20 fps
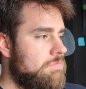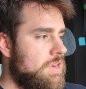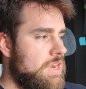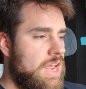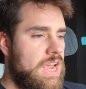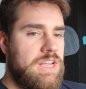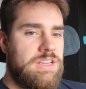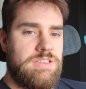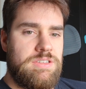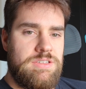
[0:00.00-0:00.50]

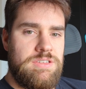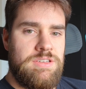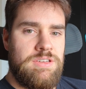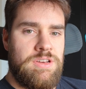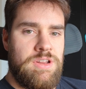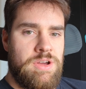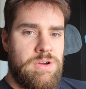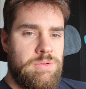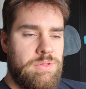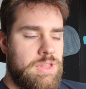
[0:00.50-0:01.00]
nice to
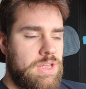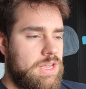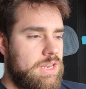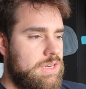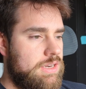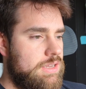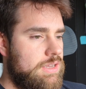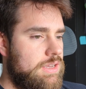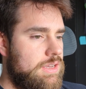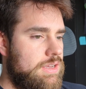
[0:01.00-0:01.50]
know that
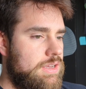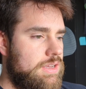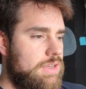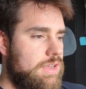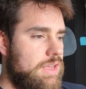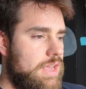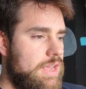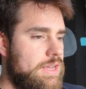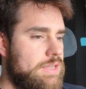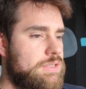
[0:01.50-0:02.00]

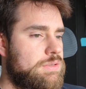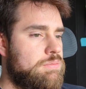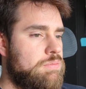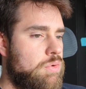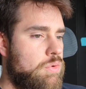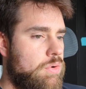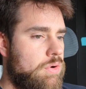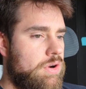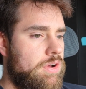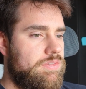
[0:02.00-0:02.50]
it's
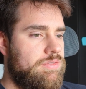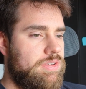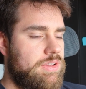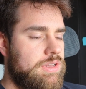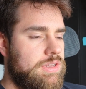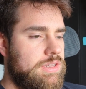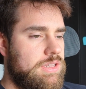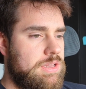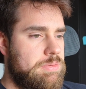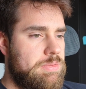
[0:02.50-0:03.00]
more of
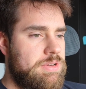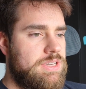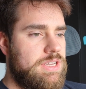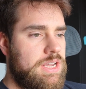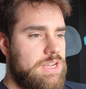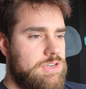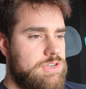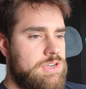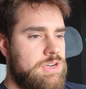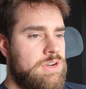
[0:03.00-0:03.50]
a
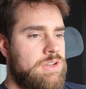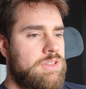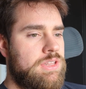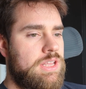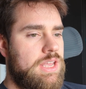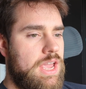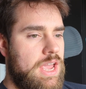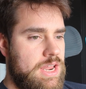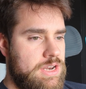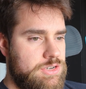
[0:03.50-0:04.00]
limitation on
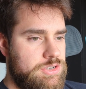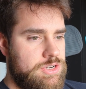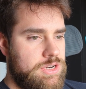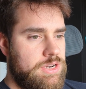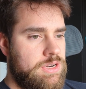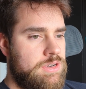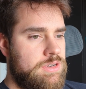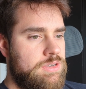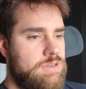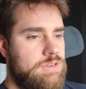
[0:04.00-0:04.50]
the
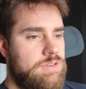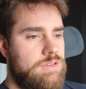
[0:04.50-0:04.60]
engine